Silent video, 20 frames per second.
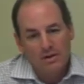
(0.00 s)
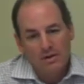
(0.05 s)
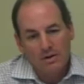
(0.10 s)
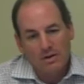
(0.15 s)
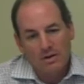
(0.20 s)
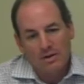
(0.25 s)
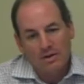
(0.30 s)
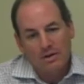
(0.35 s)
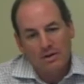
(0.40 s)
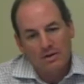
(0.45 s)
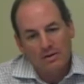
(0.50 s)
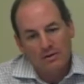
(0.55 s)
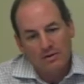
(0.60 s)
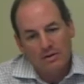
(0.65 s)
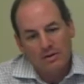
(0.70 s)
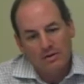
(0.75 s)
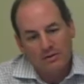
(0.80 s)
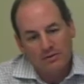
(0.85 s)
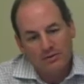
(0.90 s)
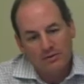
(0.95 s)

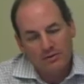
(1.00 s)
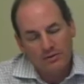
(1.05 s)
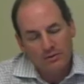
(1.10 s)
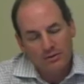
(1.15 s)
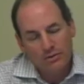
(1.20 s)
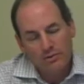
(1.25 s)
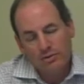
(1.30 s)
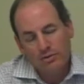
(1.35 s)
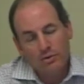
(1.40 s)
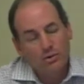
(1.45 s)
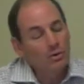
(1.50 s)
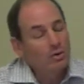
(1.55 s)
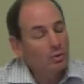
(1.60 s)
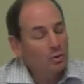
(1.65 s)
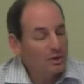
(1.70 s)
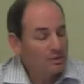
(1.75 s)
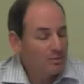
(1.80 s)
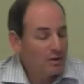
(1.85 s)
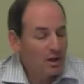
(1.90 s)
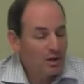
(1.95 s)
of doing
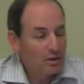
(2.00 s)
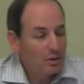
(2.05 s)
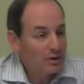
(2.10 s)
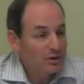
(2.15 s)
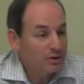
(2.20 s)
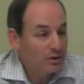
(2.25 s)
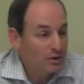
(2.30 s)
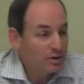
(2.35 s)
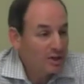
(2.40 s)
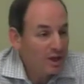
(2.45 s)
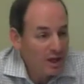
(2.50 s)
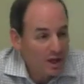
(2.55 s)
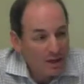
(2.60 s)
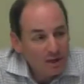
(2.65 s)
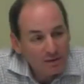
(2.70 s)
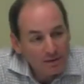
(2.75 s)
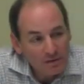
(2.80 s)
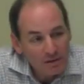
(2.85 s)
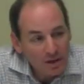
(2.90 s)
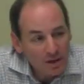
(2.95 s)
what Palo Alto
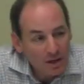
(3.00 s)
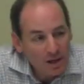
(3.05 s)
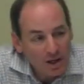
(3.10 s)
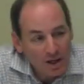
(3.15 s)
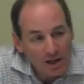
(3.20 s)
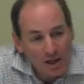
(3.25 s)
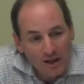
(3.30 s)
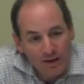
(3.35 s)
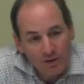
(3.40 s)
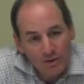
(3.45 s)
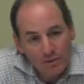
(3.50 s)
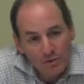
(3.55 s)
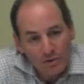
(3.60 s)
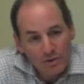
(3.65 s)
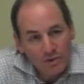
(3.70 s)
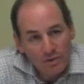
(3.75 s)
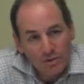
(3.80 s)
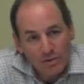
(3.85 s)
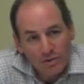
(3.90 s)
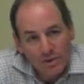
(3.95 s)
can. I don't
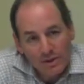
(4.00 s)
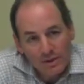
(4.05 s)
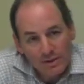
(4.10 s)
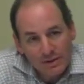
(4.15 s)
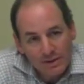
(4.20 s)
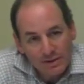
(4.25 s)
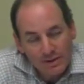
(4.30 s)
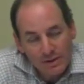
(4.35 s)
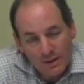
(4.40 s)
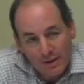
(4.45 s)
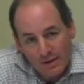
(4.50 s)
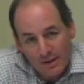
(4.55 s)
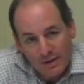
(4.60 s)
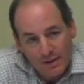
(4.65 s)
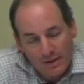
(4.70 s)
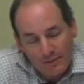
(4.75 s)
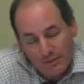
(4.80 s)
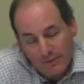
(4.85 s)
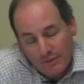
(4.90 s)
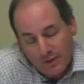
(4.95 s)
know that,
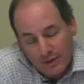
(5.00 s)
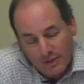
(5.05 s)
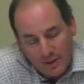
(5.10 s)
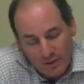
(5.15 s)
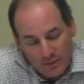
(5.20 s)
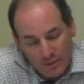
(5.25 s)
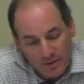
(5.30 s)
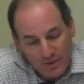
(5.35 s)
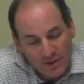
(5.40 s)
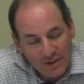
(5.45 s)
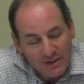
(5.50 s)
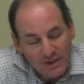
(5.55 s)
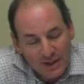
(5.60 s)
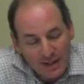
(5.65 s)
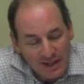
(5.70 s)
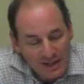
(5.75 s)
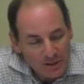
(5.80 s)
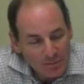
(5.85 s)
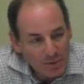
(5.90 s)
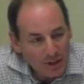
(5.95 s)
and frankly, I don't think the
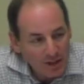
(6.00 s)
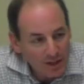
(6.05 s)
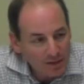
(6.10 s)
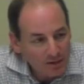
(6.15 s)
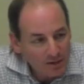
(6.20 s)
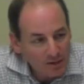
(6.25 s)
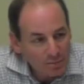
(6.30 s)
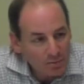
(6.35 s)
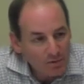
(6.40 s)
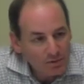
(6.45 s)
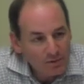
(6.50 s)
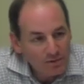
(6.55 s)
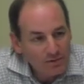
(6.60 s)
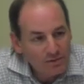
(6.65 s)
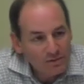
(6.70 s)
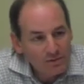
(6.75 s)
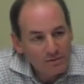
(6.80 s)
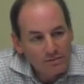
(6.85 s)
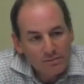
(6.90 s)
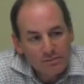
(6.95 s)
ABAG
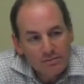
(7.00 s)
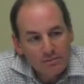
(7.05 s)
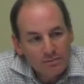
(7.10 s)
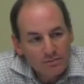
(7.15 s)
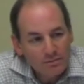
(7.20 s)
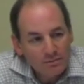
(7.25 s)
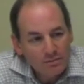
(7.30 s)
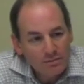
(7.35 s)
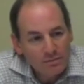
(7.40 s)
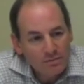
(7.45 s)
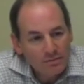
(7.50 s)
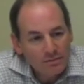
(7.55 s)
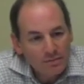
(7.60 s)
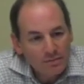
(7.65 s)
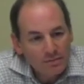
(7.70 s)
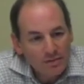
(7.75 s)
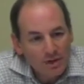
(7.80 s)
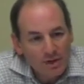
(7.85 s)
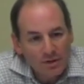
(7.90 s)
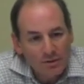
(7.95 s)
numbers
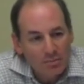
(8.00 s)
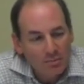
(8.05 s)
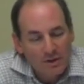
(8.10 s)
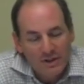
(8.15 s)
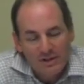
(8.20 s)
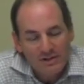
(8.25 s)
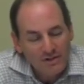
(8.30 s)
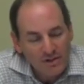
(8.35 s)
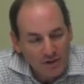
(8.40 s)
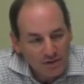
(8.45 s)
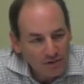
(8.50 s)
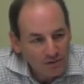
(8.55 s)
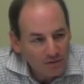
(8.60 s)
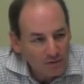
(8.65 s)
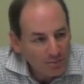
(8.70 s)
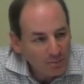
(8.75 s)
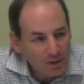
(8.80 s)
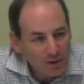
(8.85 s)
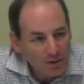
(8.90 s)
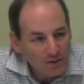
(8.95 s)
make sense
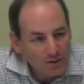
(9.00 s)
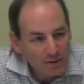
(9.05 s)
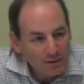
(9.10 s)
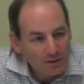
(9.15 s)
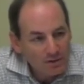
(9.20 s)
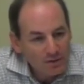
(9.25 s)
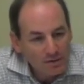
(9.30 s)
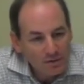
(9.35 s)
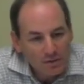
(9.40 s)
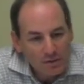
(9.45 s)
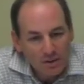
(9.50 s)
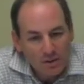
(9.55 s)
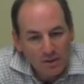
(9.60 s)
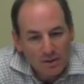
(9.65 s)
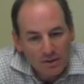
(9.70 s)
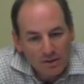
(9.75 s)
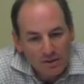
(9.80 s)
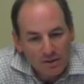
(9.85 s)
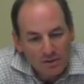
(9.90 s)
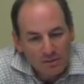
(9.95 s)
for Palo
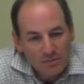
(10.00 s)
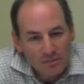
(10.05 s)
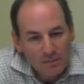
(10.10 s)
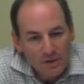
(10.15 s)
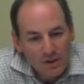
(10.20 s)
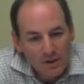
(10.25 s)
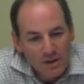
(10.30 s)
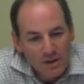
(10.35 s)
Alto.